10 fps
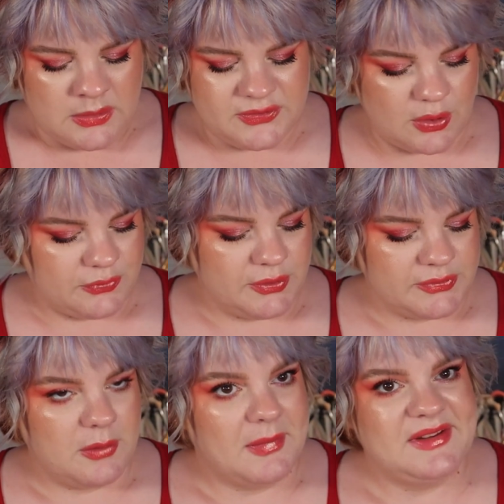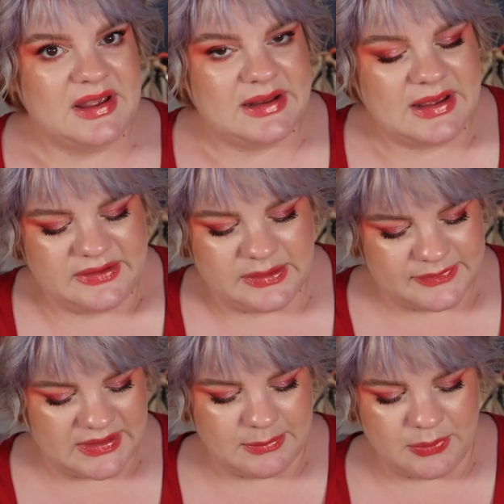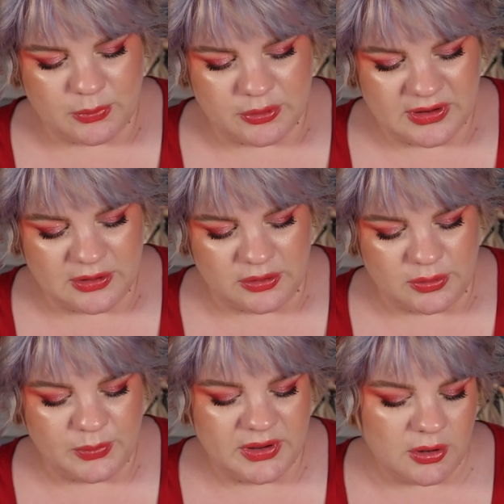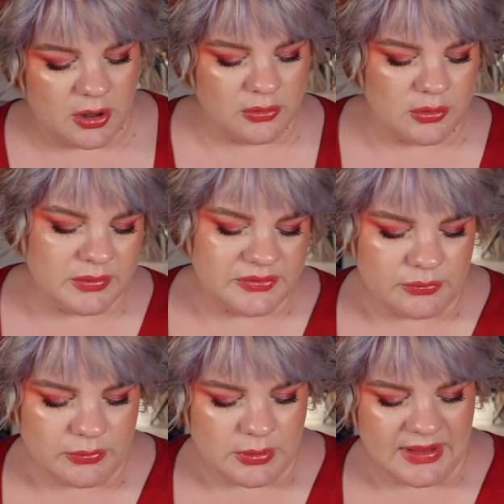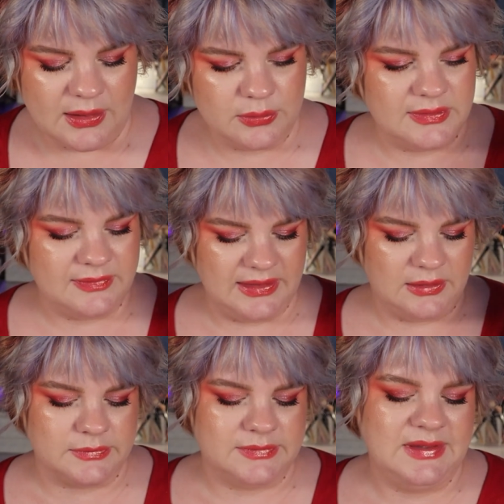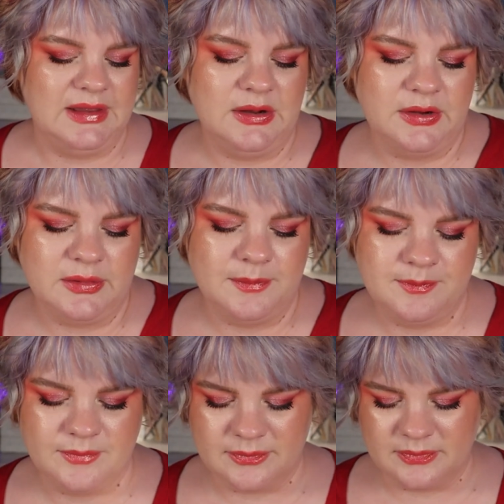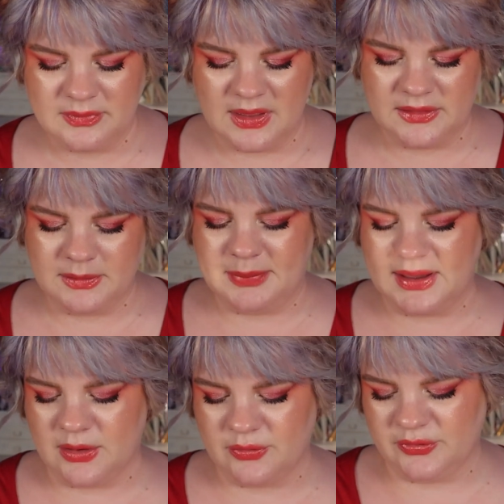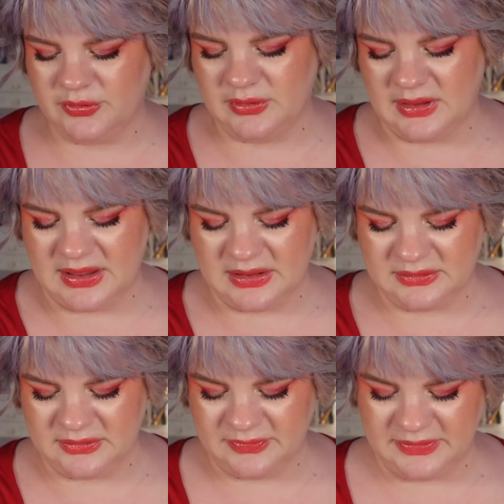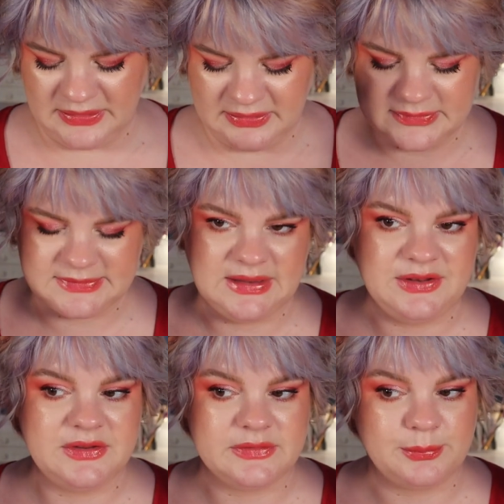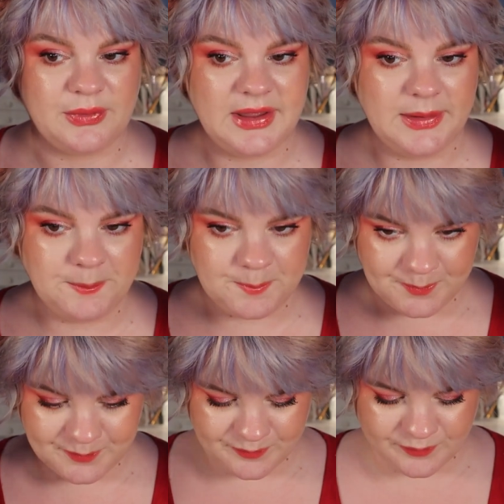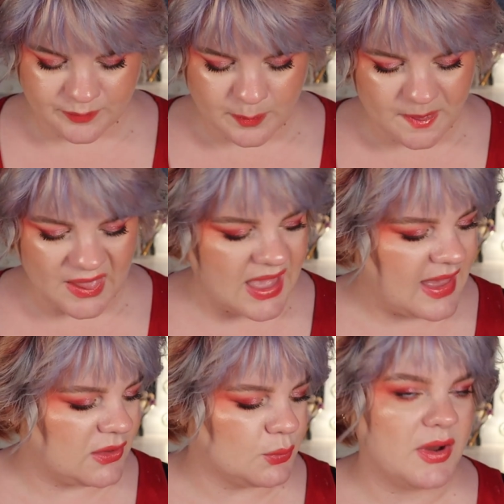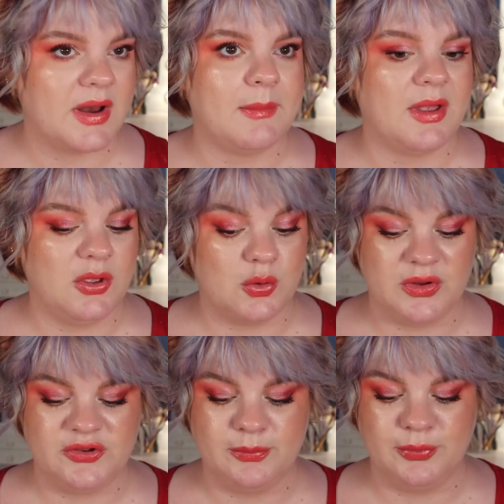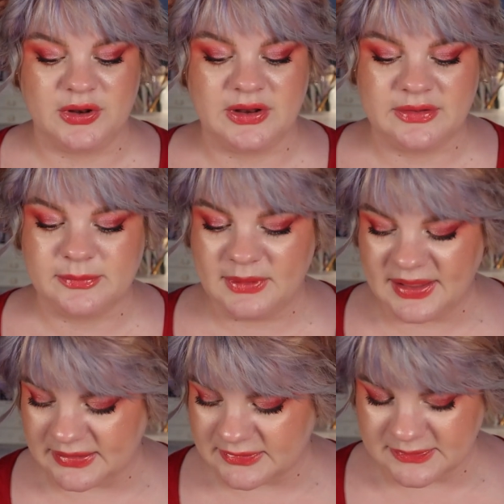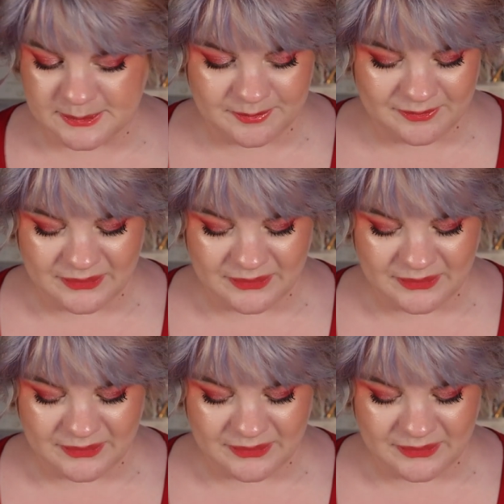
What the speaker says: So those are my 10 items that I have been working on. We are going to roll out the concealer and the powder and the setting spray. And what am I going to put in its place?